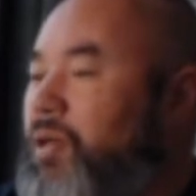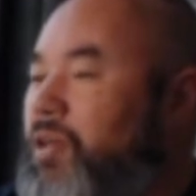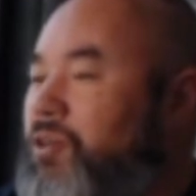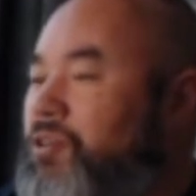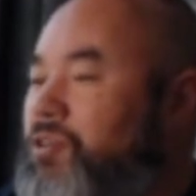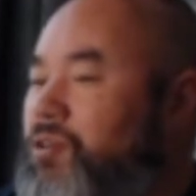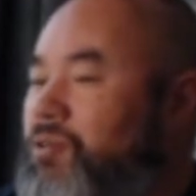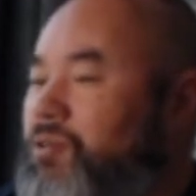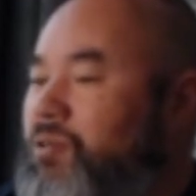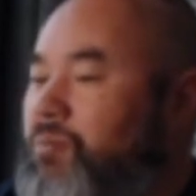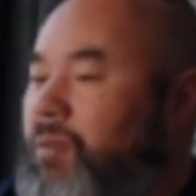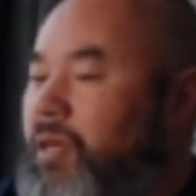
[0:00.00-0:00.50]

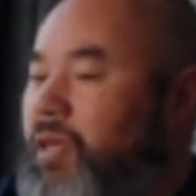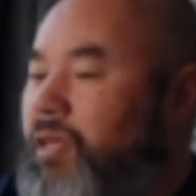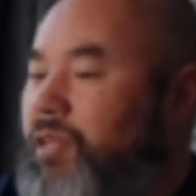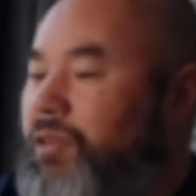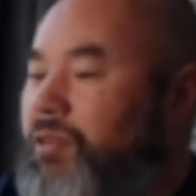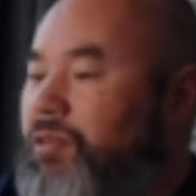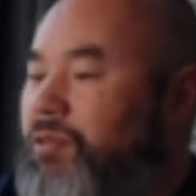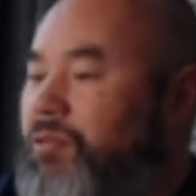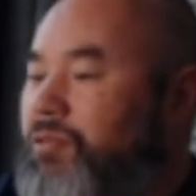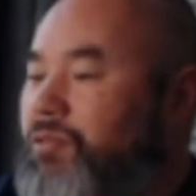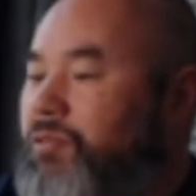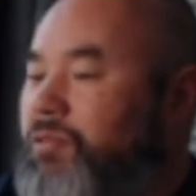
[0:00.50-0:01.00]
She would make
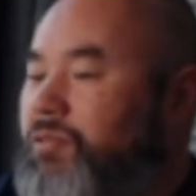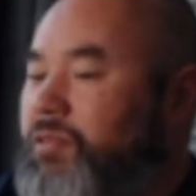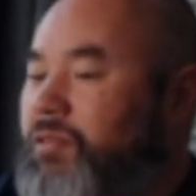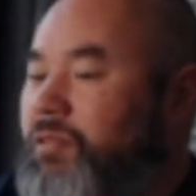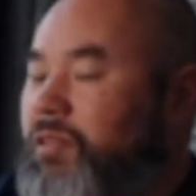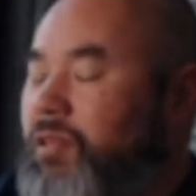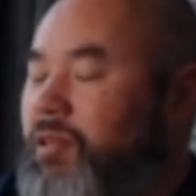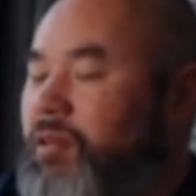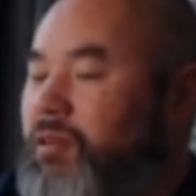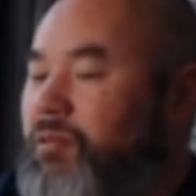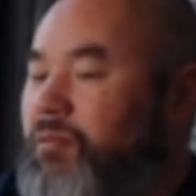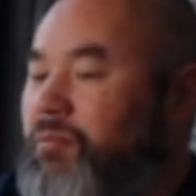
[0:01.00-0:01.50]
those,
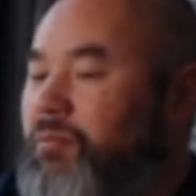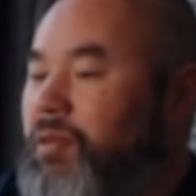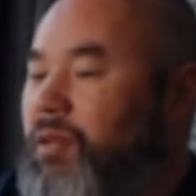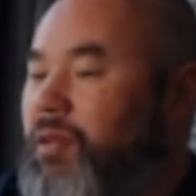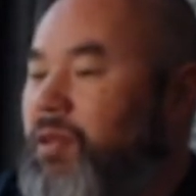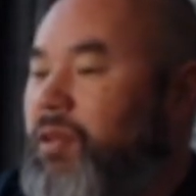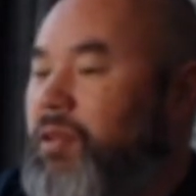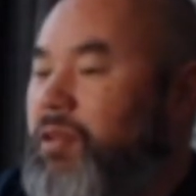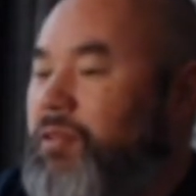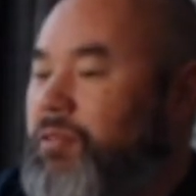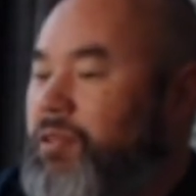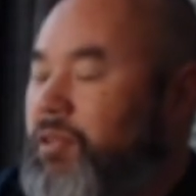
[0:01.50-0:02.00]
the
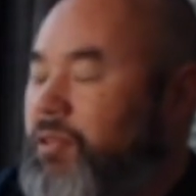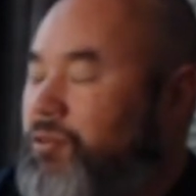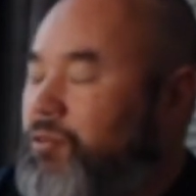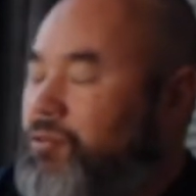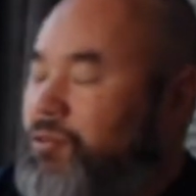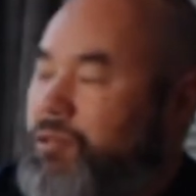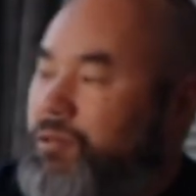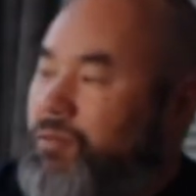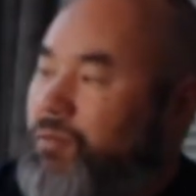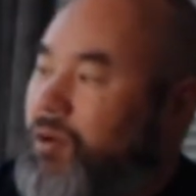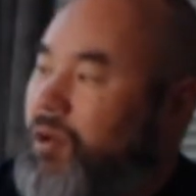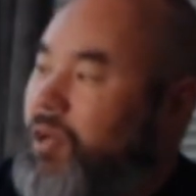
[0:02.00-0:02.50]
little
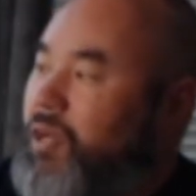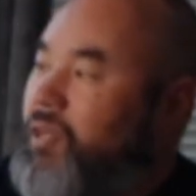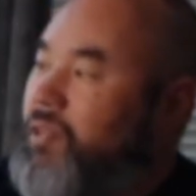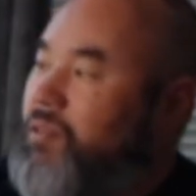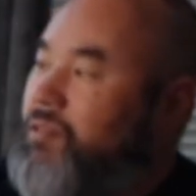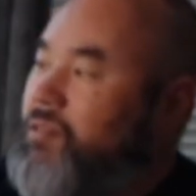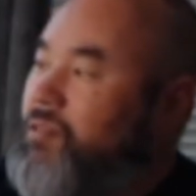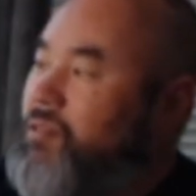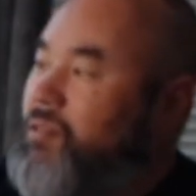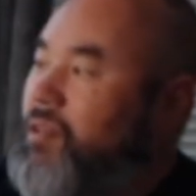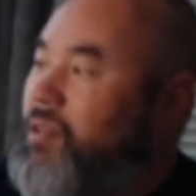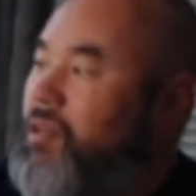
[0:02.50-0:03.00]

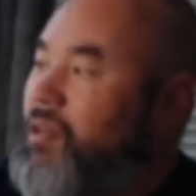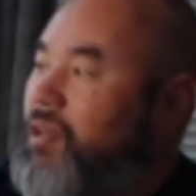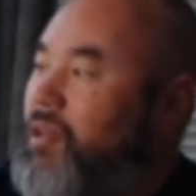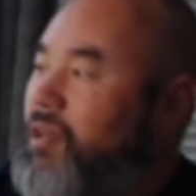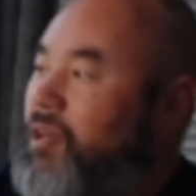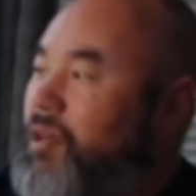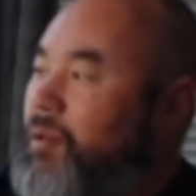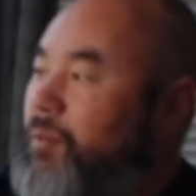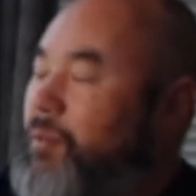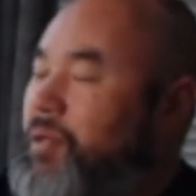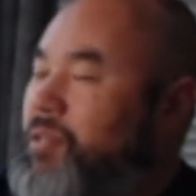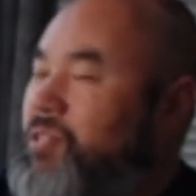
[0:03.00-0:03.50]
swans,
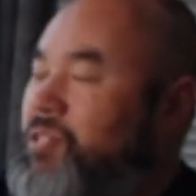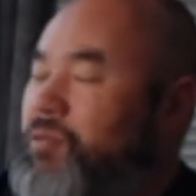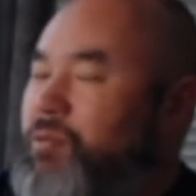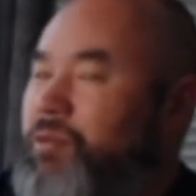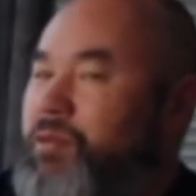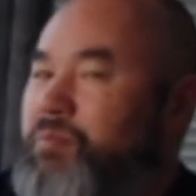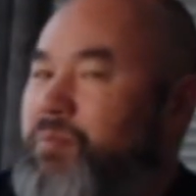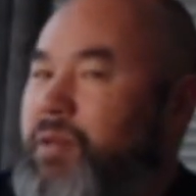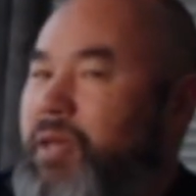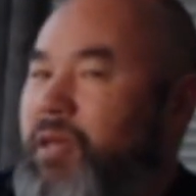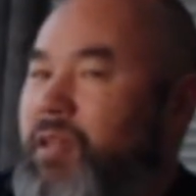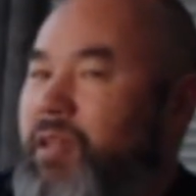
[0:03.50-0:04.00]
but she
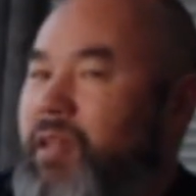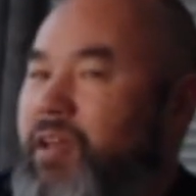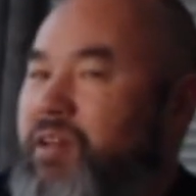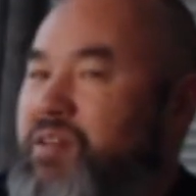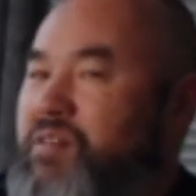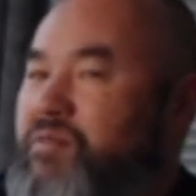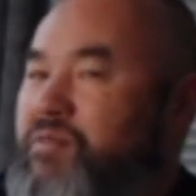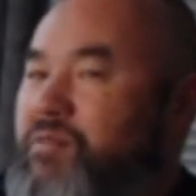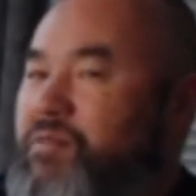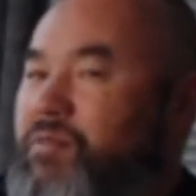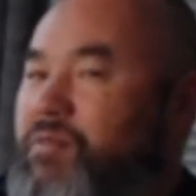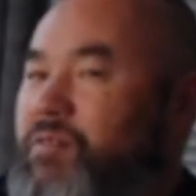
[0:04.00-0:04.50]
would make, like,
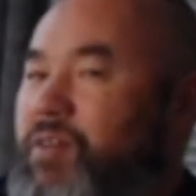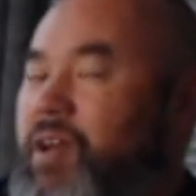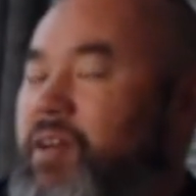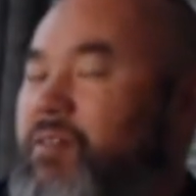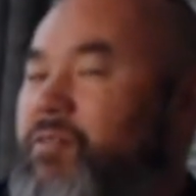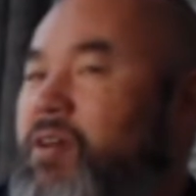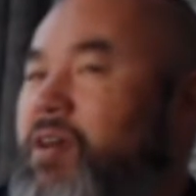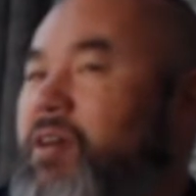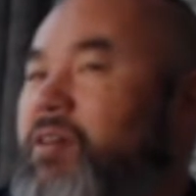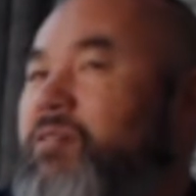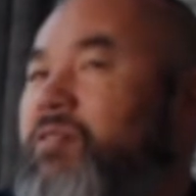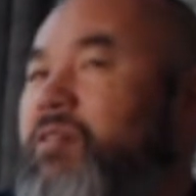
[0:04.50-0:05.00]

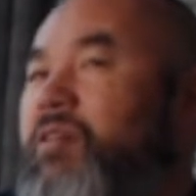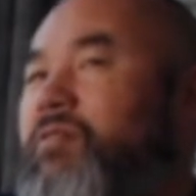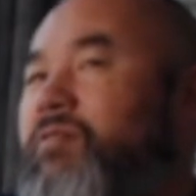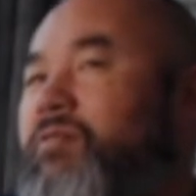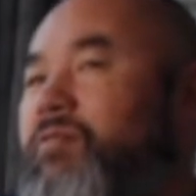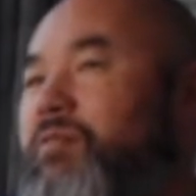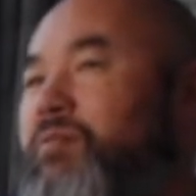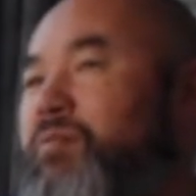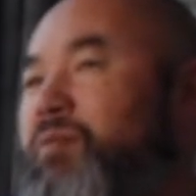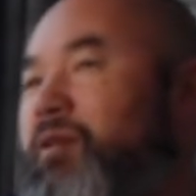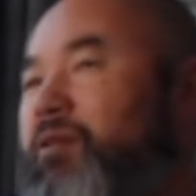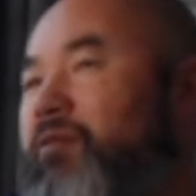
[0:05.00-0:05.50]
500 of
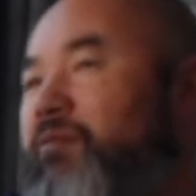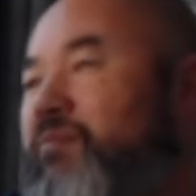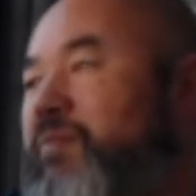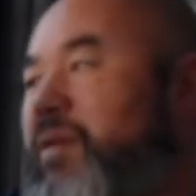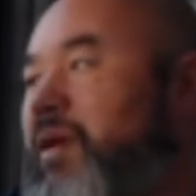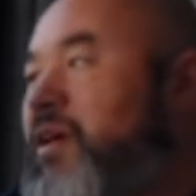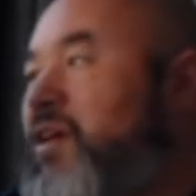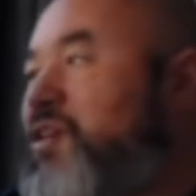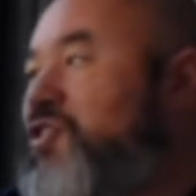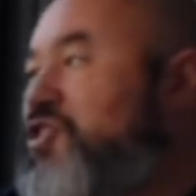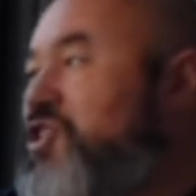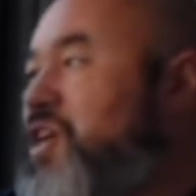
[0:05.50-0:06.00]
them and
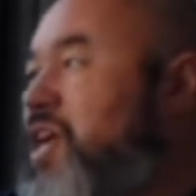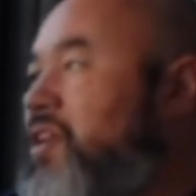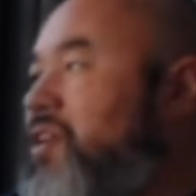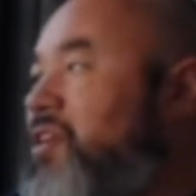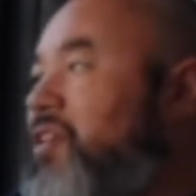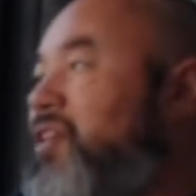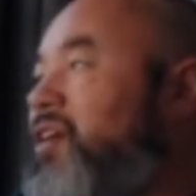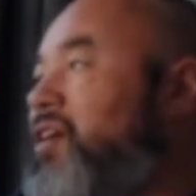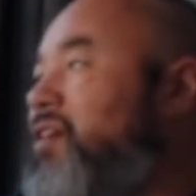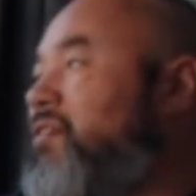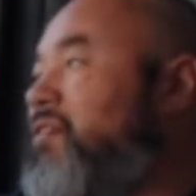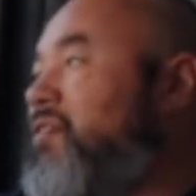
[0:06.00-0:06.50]
make a
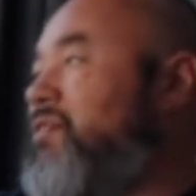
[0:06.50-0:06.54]
chandelier of them.